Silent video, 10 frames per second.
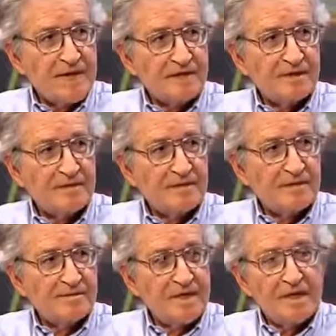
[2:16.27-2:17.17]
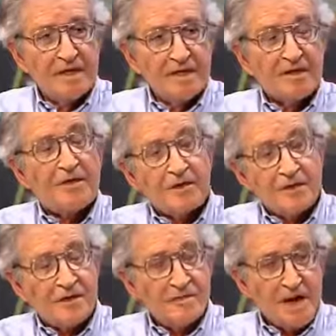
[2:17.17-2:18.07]
about a
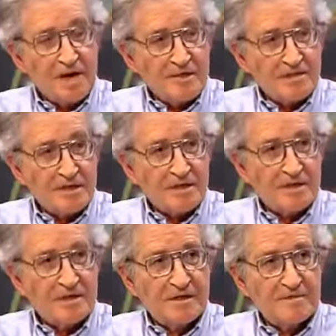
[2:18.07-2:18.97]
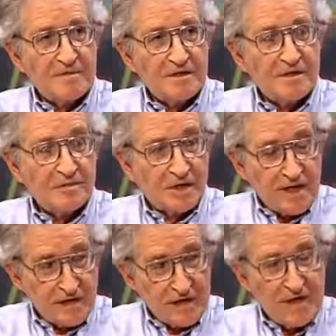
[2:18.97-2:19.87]
third of the bombing missions were
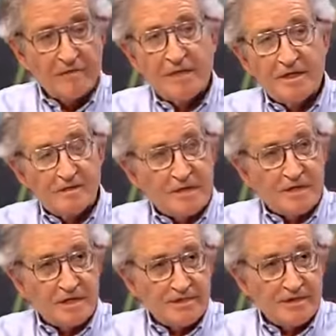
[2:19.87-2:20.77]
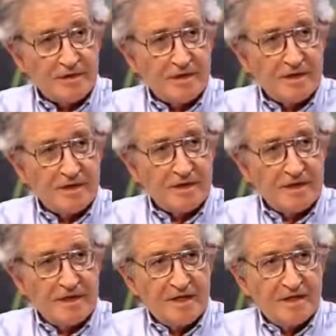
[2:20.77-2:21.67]
carried out by the U.S. Air Force
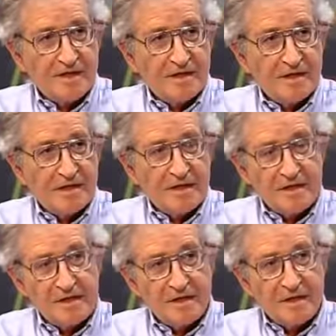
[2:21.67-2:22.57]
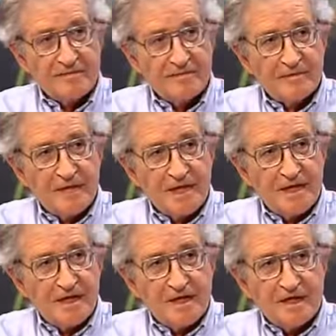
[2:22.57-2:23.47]
in
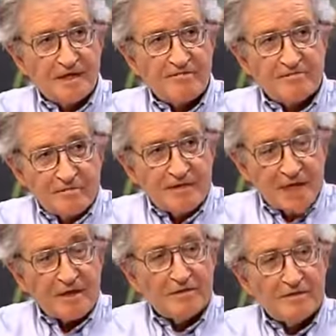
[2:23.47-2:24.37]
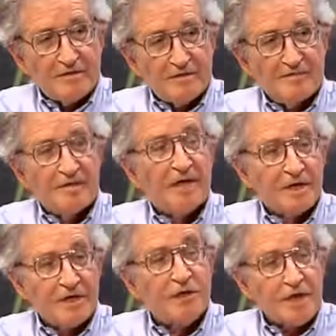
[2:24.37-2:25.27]
South
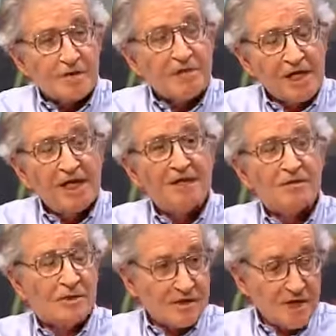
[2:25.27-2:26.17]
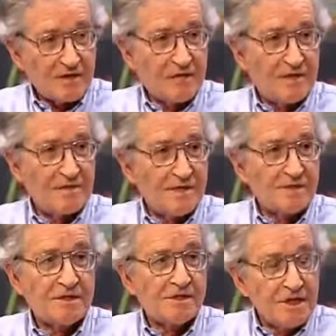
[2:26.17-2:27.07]
U.S. planes with South
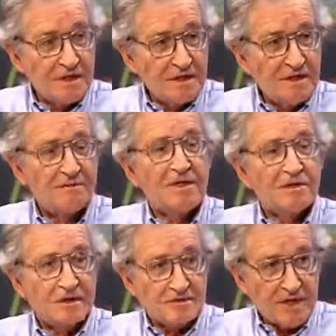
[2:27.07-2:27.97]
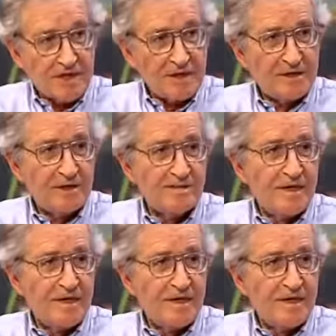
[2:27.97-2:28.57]
Vietnamese insignia, but U.S. pilot.